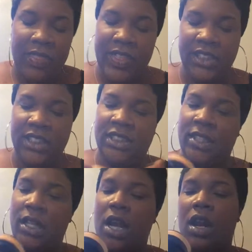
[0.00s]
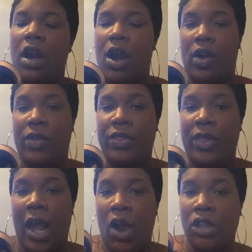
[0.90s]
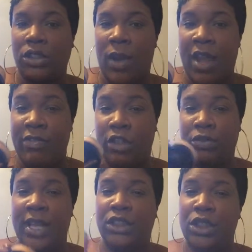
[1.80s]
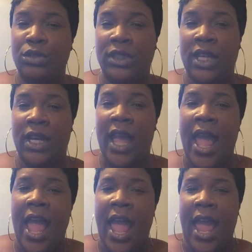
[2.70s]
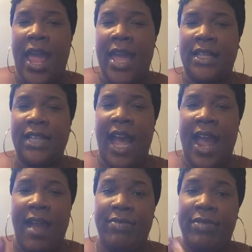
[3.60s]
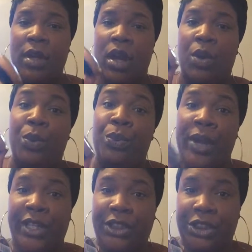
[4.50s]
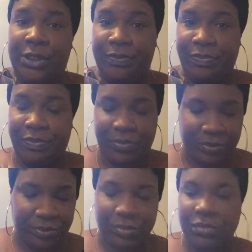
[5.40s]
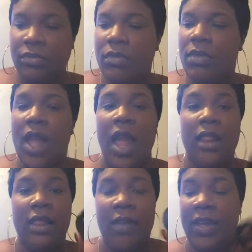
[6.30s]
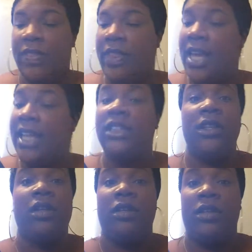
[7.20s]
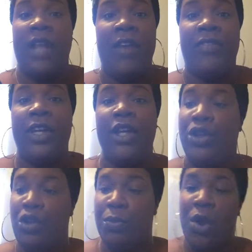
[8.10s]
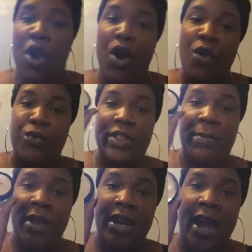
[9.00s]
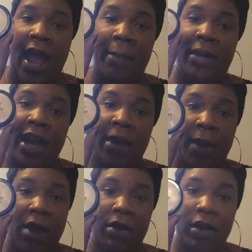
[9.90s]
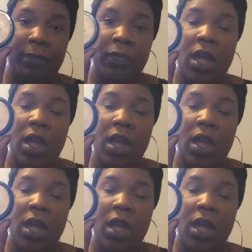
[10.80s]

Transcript: This is in the color Earth. I also have the translucent and I have the rich. Love it. It's definitely a dupe for the Midnight Banana Powder.